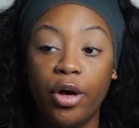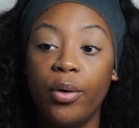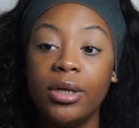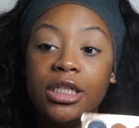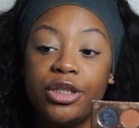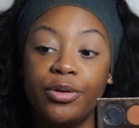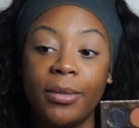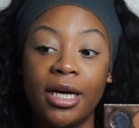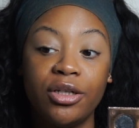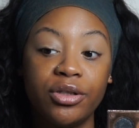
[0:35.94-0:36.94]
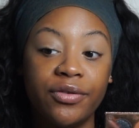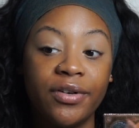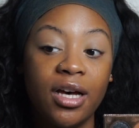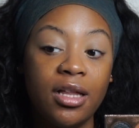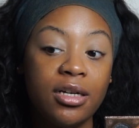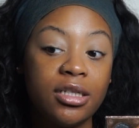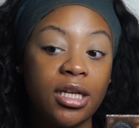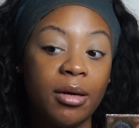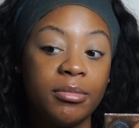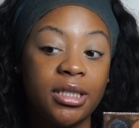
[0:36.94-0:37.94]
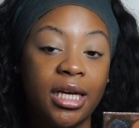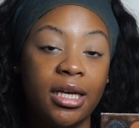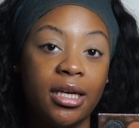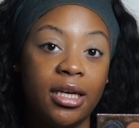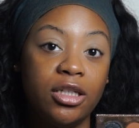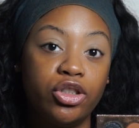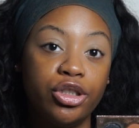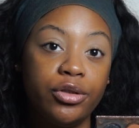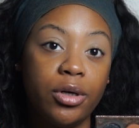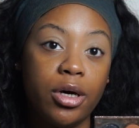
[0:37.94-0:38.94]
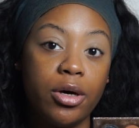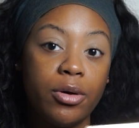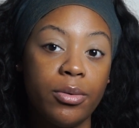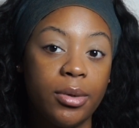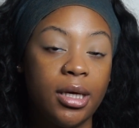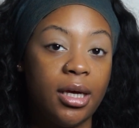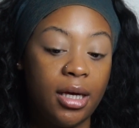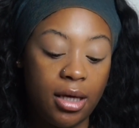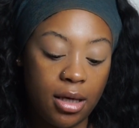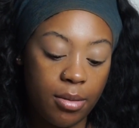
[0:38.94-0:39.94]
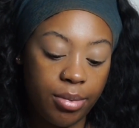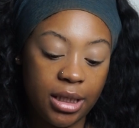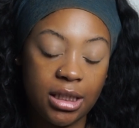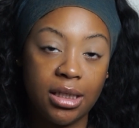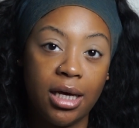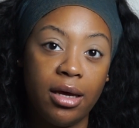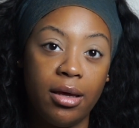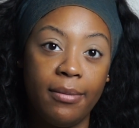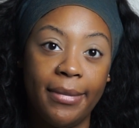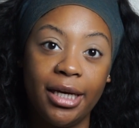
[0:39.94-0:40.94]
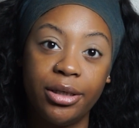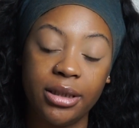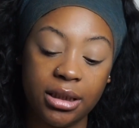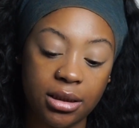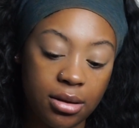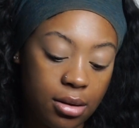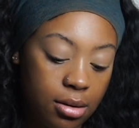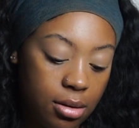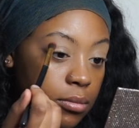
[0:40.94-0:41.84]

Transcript: Going into my dose of colors, I'm taking Churro and placing that in my crease.